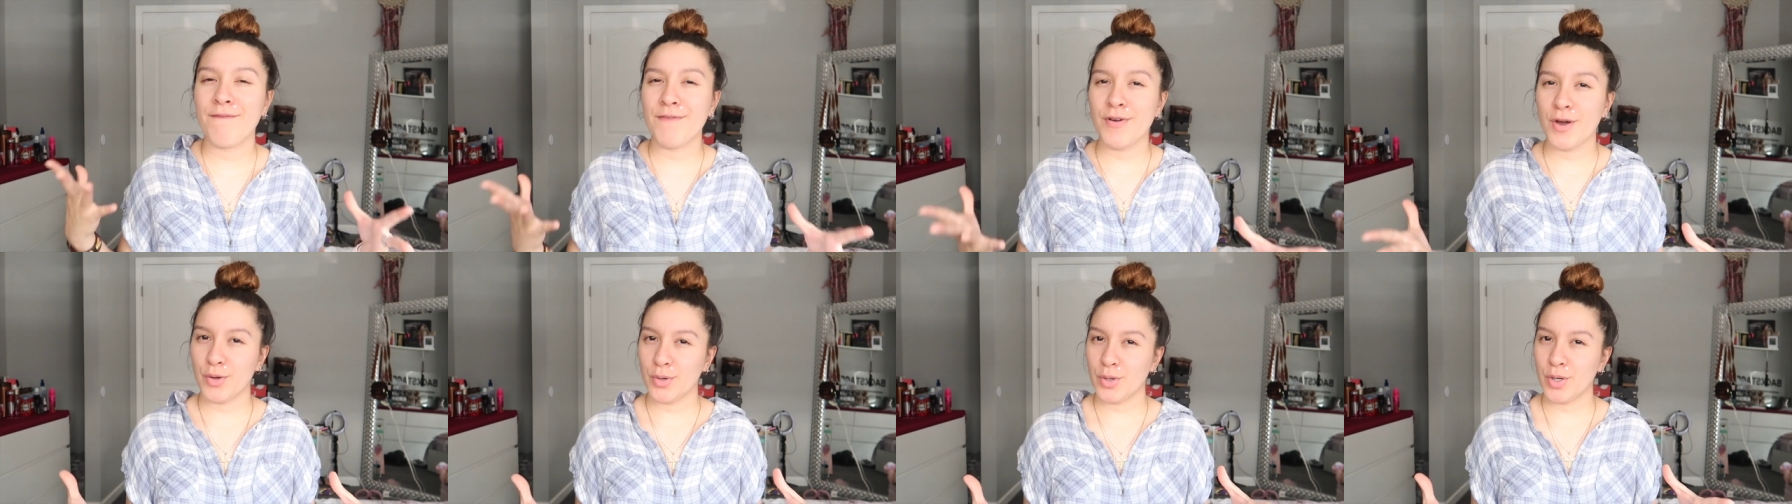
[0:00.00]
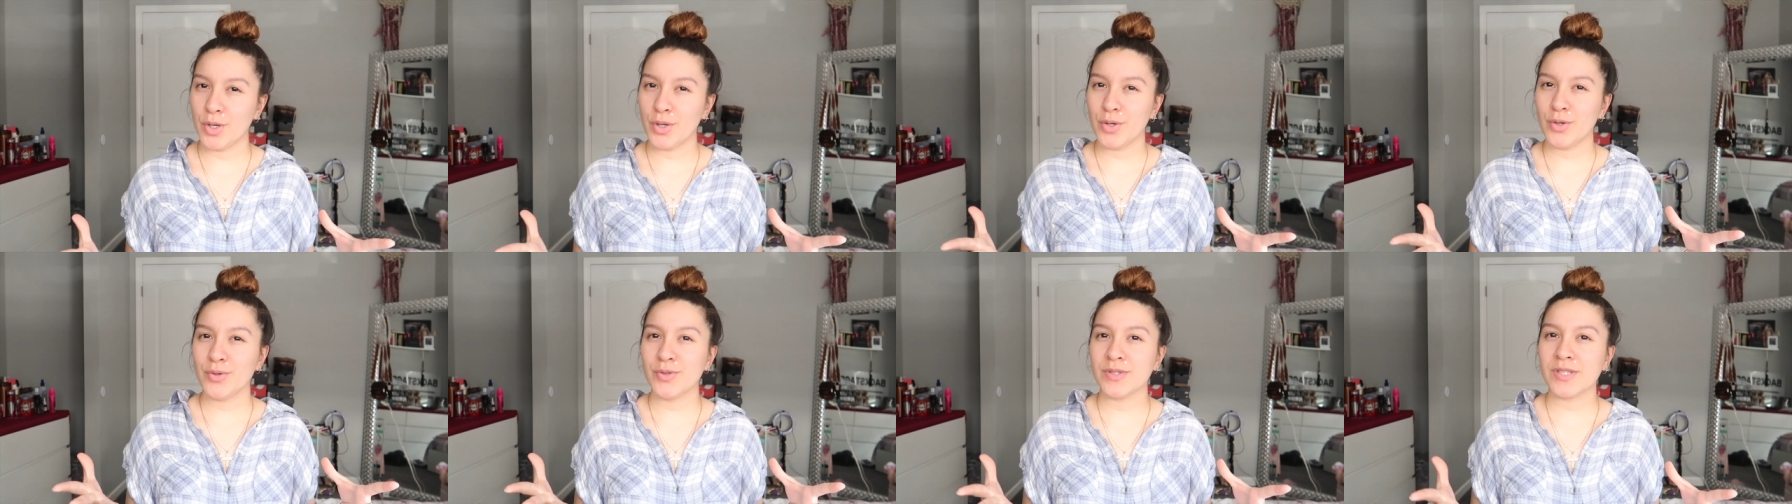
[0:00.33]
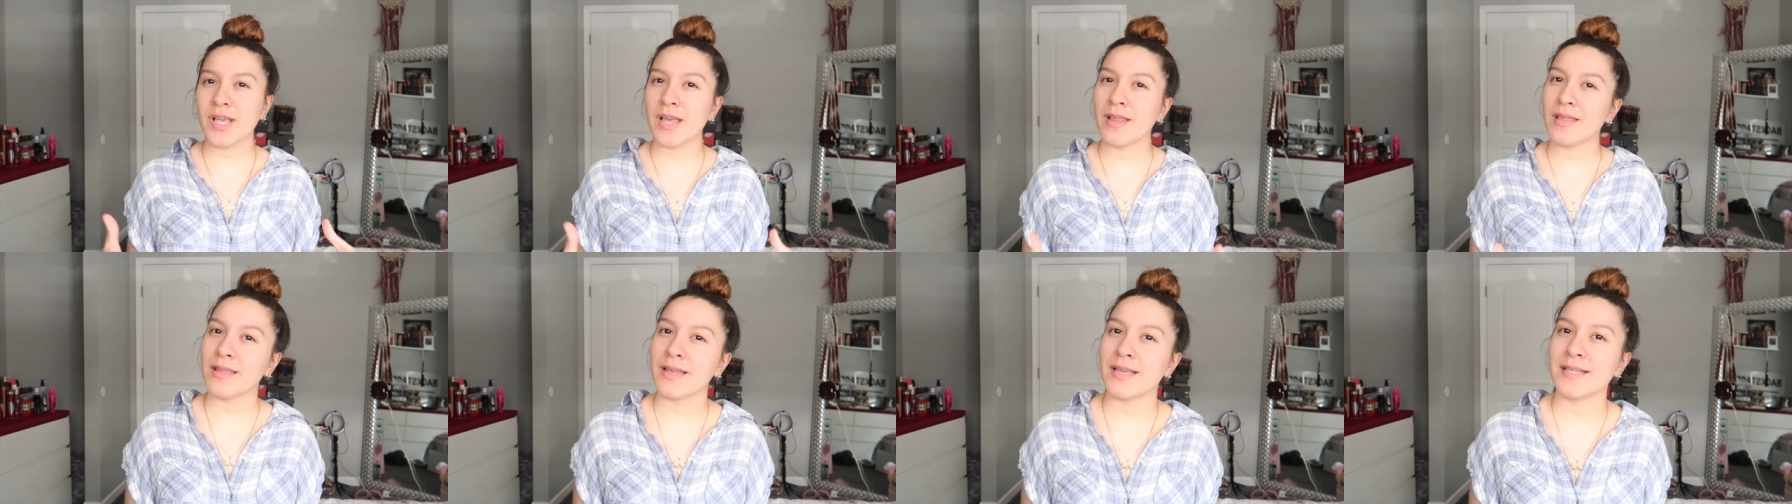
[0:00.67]
photos
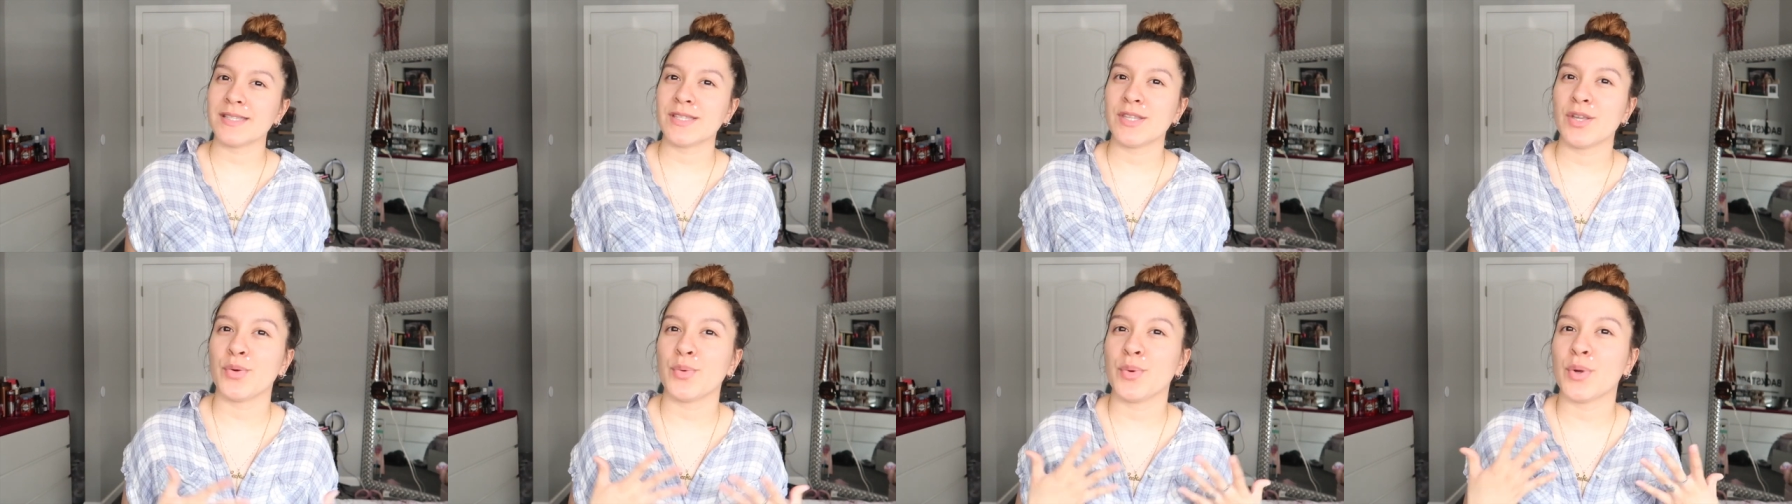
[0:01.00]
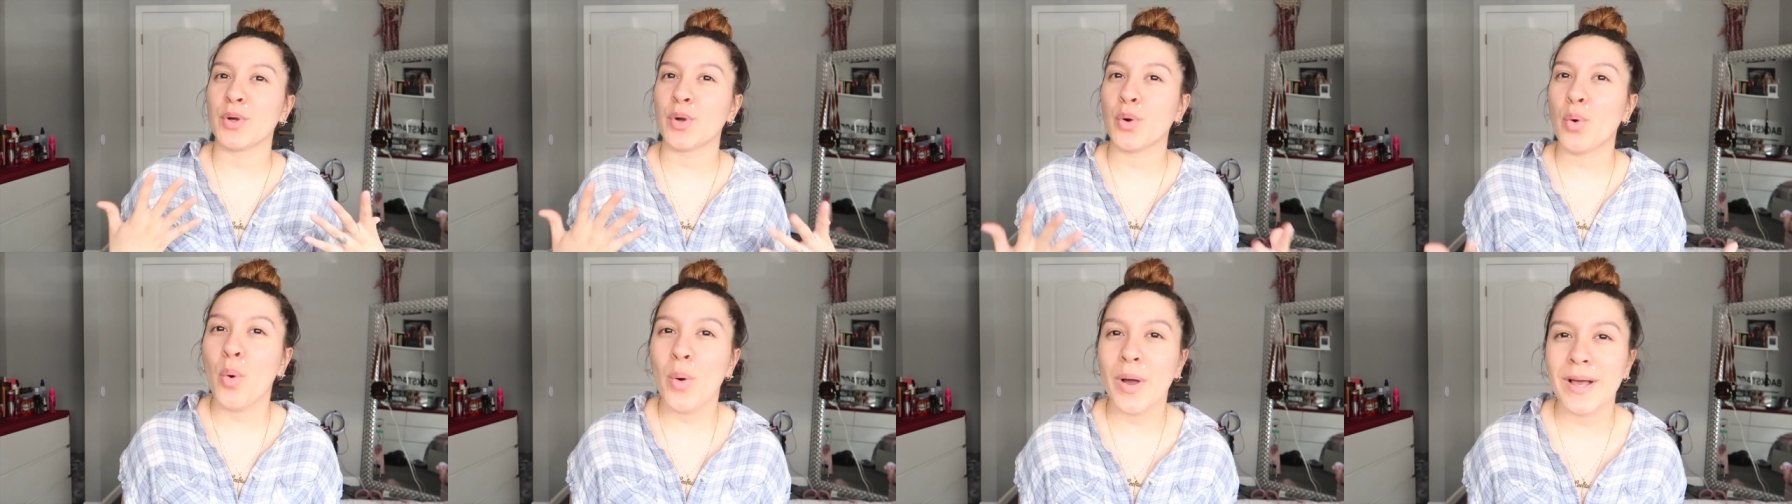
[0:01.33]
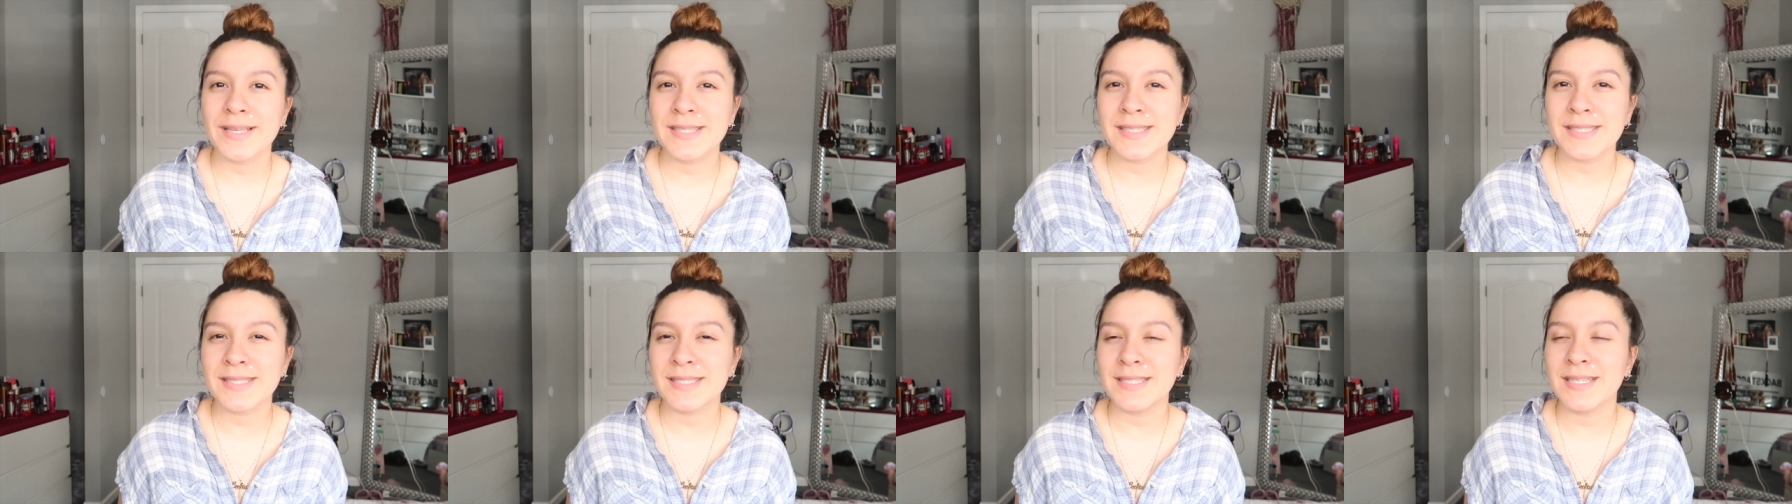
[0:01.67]
unless they're
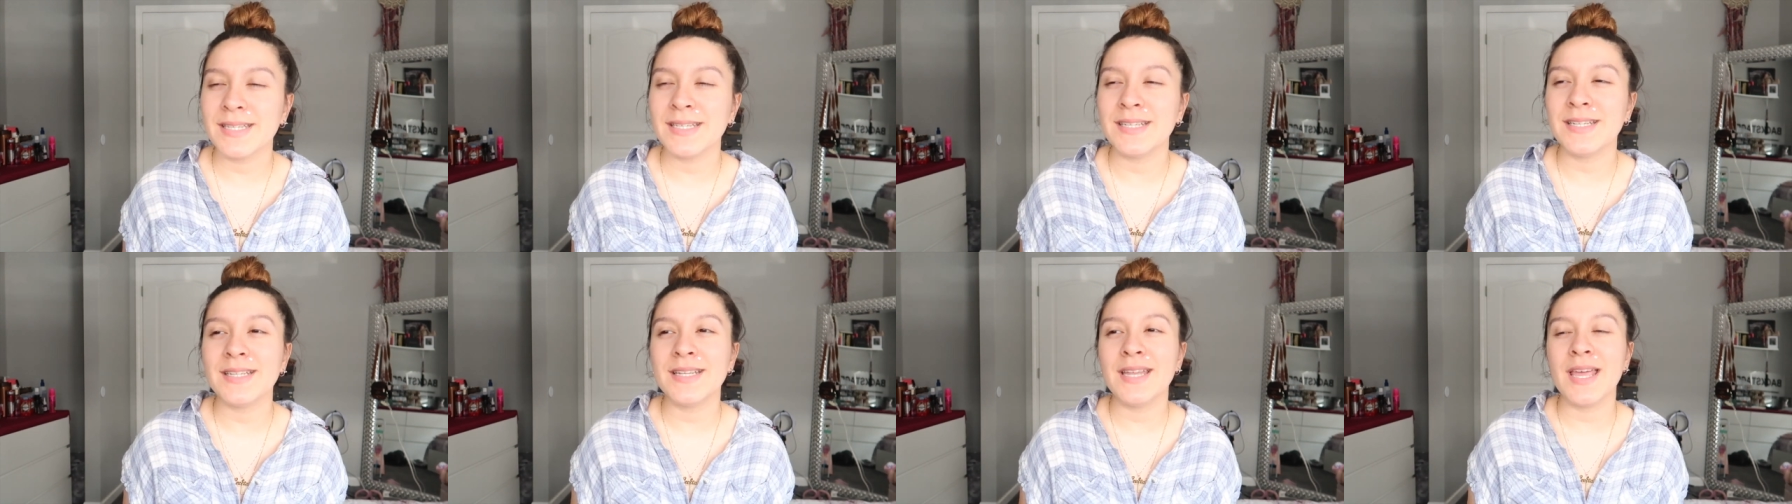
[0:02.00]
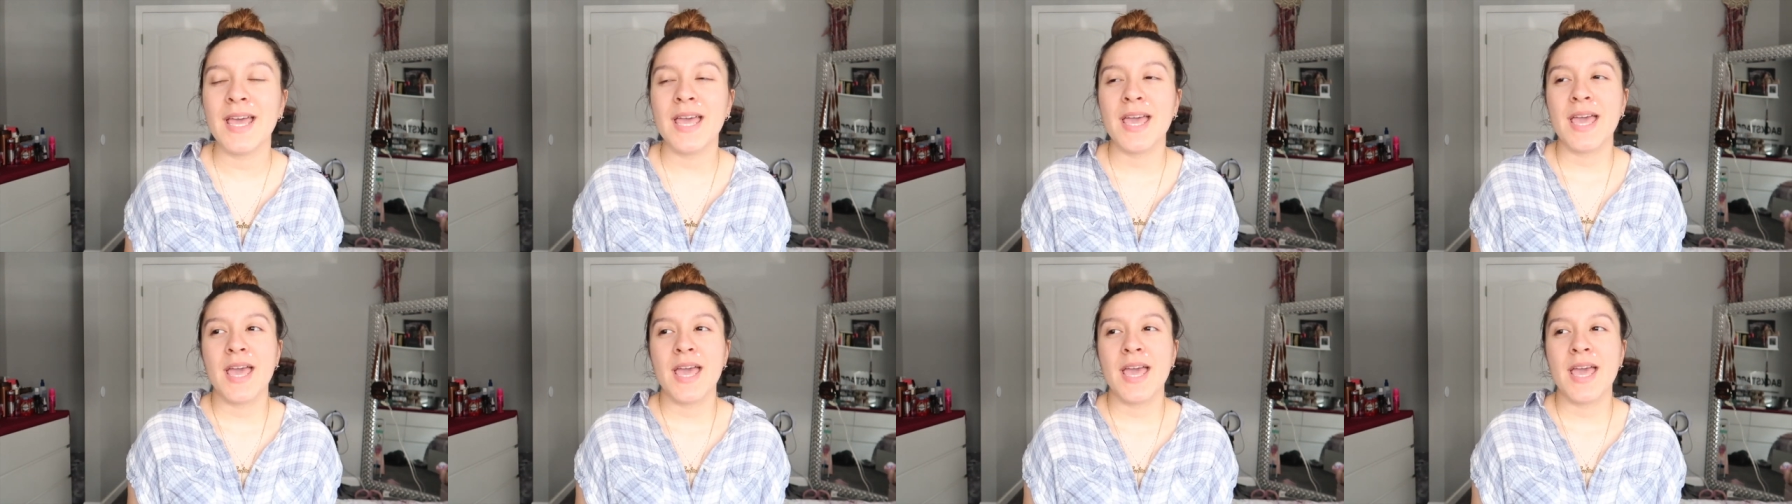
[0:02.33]
requested.